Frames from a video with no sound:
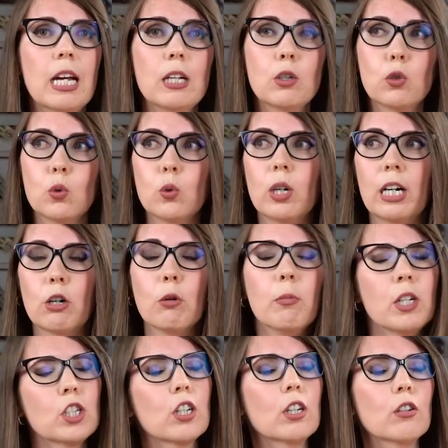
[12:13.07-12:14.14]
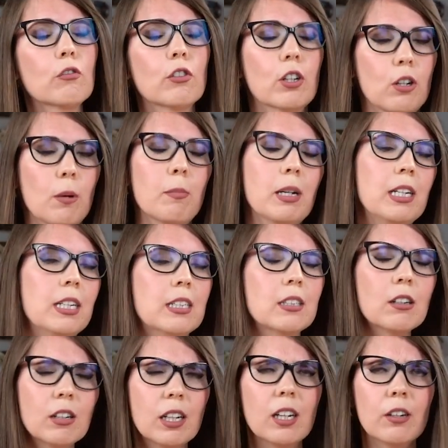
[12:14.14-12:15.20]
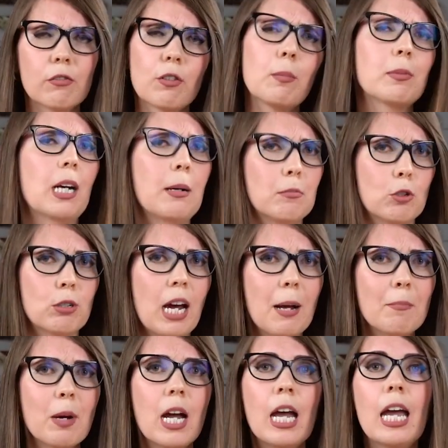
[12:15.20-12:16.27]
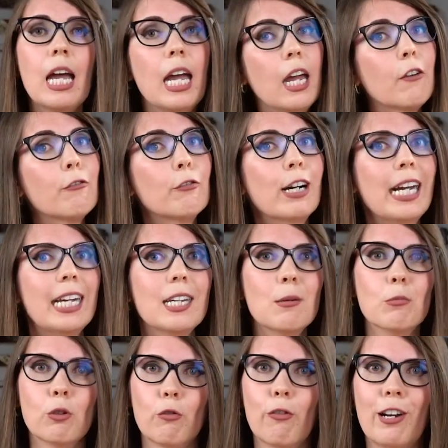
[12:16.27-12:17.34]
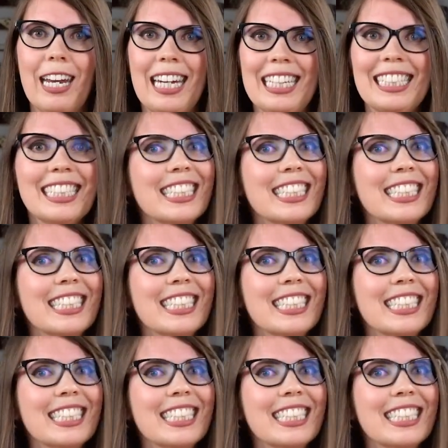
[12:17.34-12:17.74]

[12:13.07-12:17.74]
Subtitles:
and do a commission for companies only from time to time if we're in the mood for that.